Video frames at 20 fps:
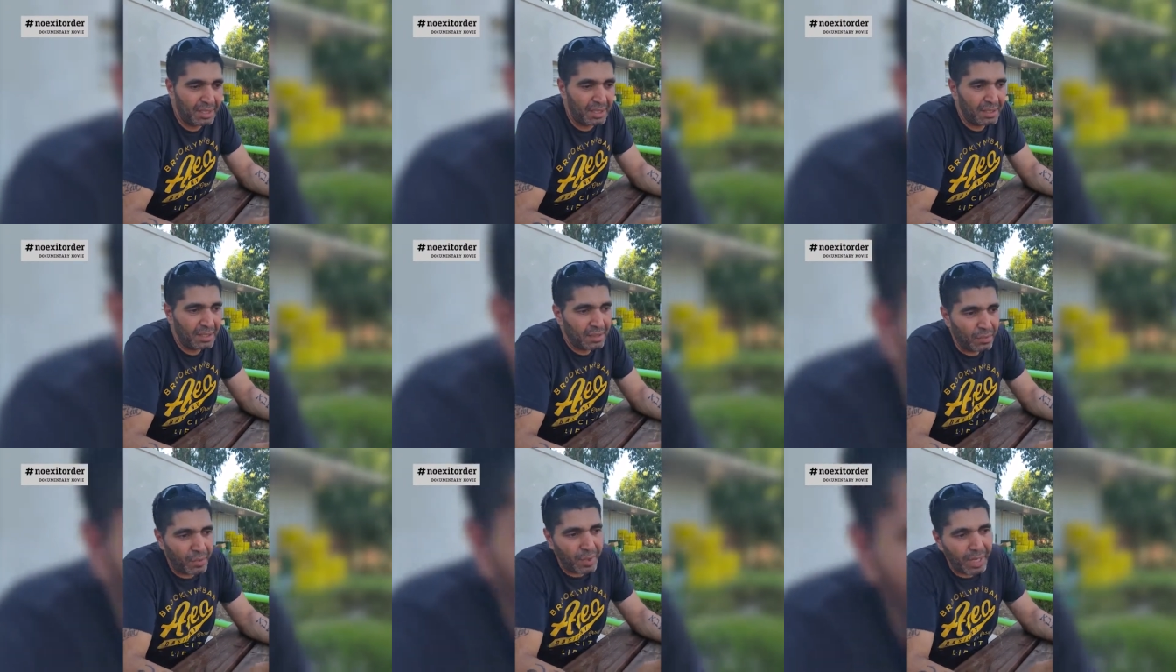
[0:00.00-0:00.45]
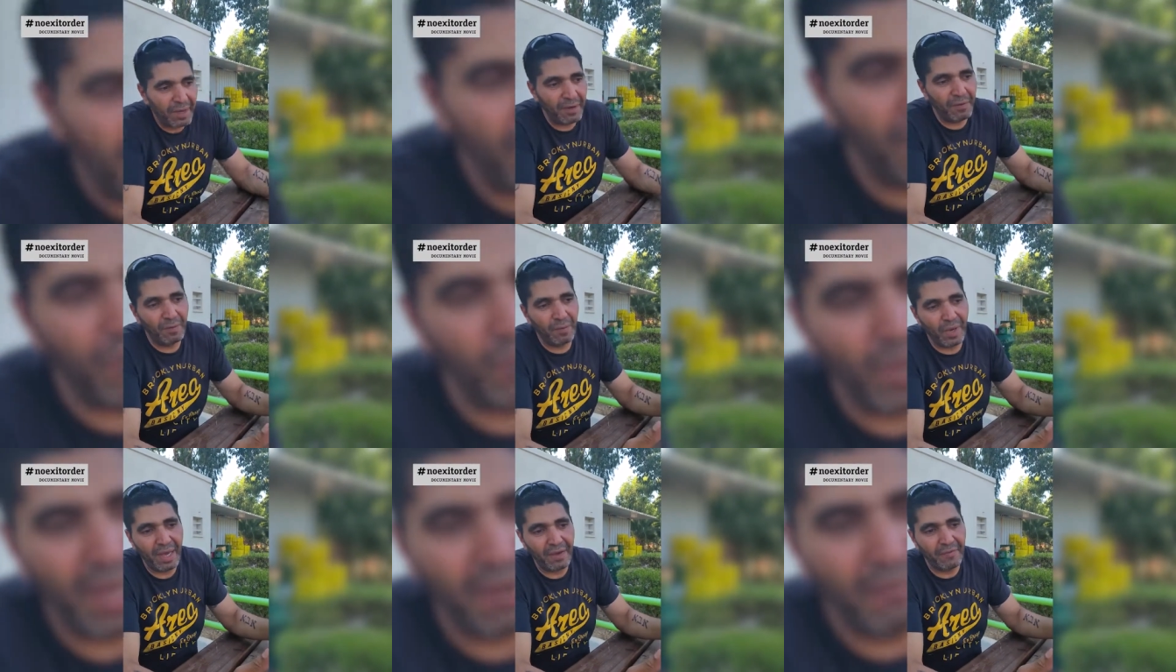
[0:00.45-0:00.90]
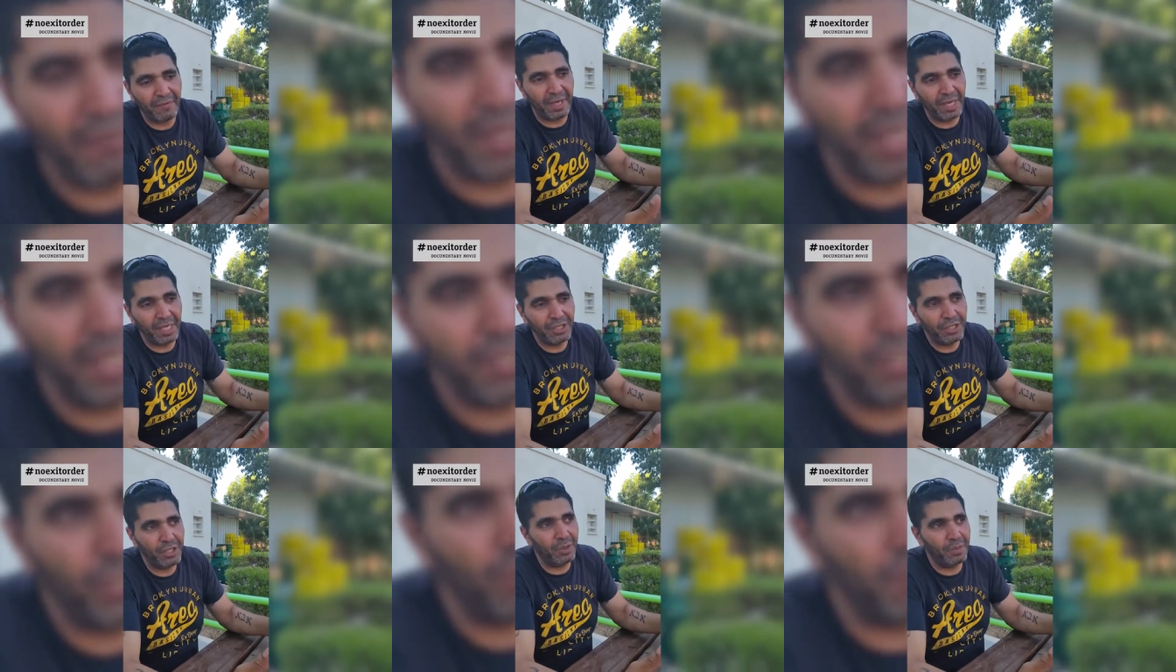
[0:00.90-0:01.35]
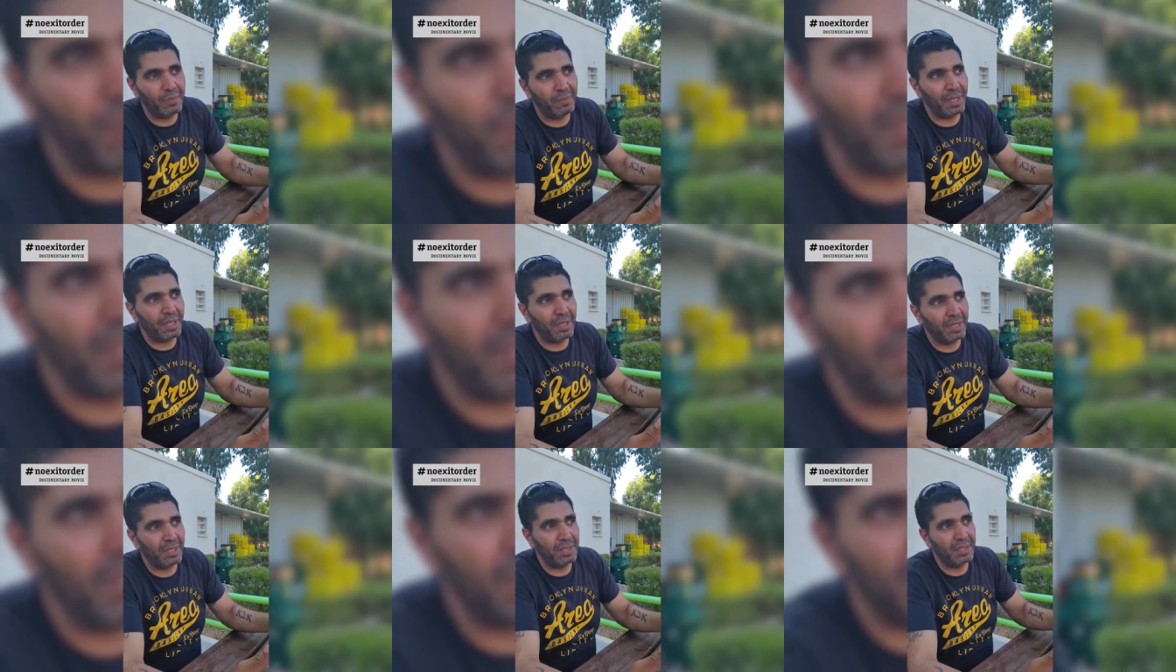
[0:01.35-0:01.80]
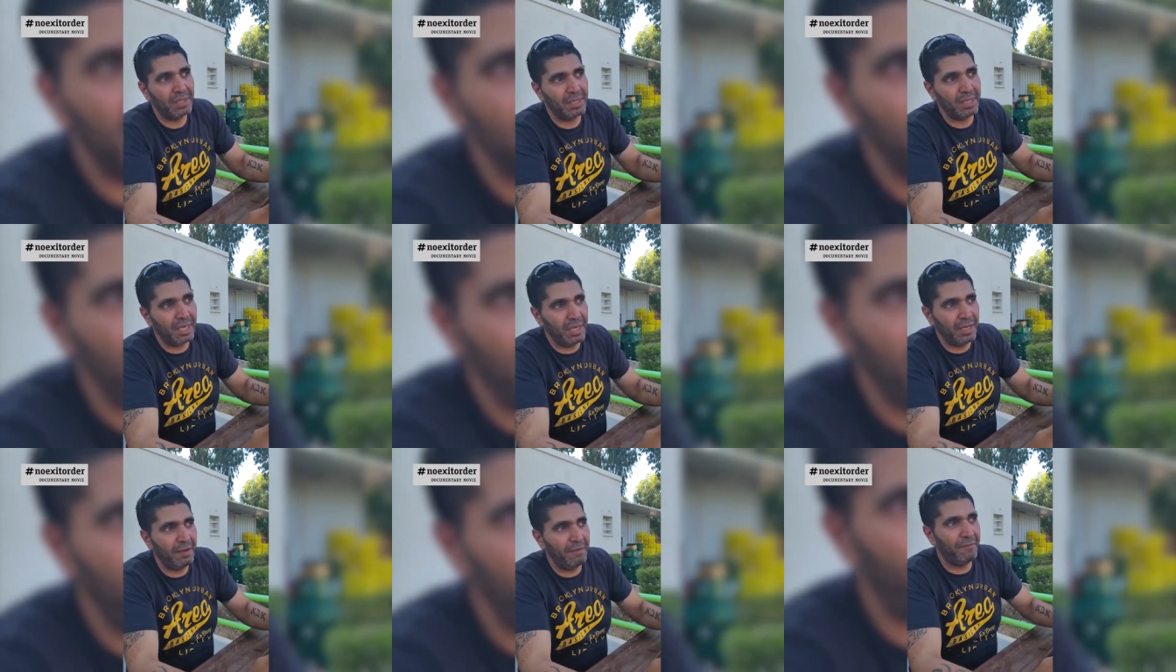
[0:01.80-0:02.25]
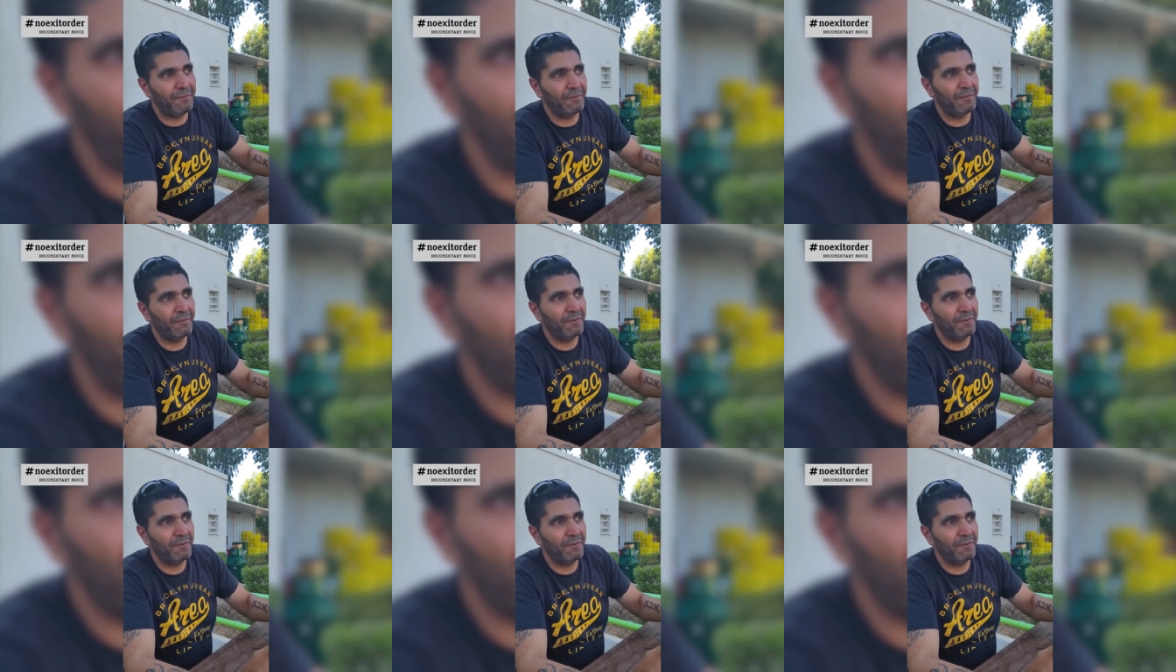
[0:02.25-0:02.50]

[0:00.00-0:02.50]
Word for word: that's all there is. We have the issue because if